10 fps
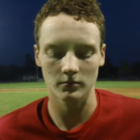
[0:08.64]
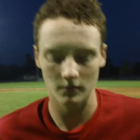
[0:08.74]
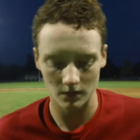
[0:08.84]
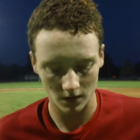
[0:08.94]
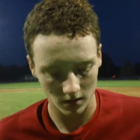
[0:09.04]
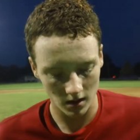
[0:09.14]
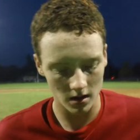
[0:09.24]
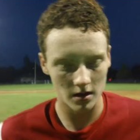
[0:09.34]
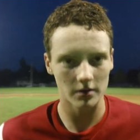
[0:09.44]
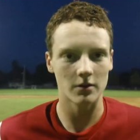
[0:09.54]
You
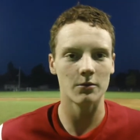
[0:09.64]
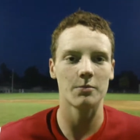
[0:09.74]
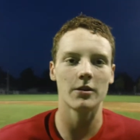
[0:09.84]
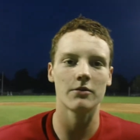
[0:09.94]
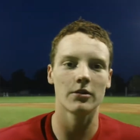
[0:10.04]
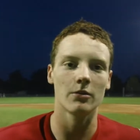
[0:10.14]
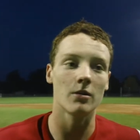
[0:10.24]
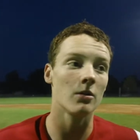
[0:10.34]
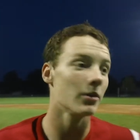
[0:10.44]
know, we played really well.